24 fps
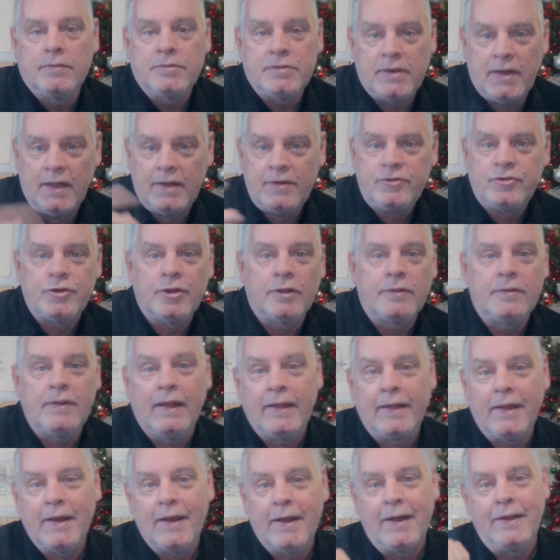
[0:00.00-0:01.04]
Next year they
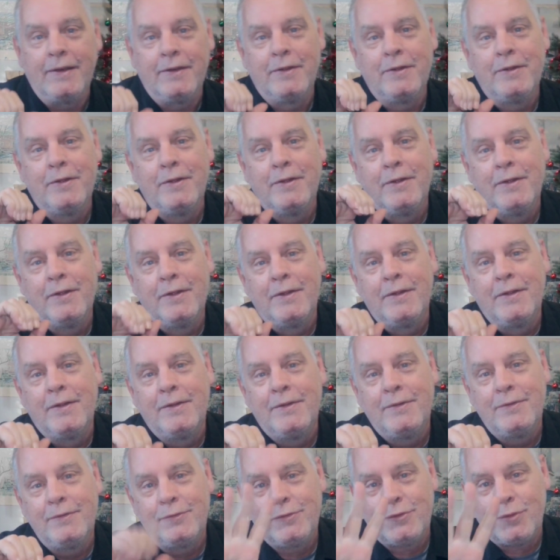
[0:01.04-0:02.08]
got
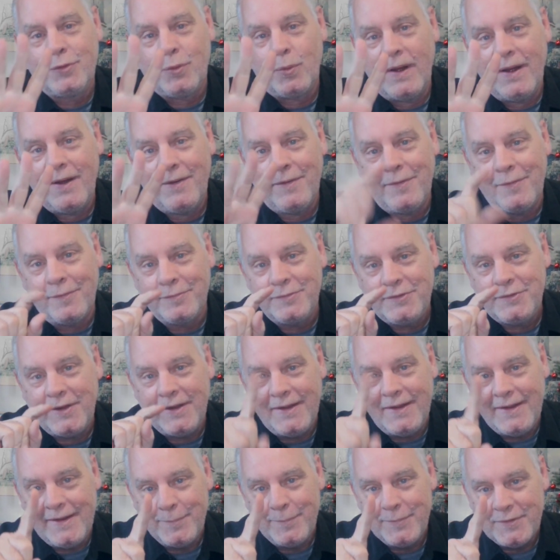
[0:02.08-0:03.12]
12
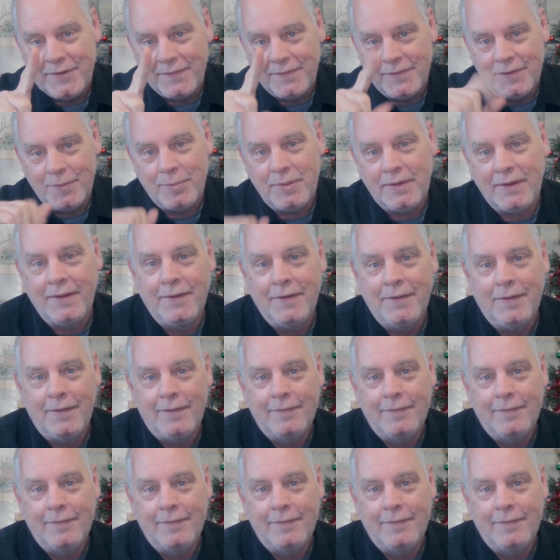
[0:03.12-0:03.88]
teams in the playoffs.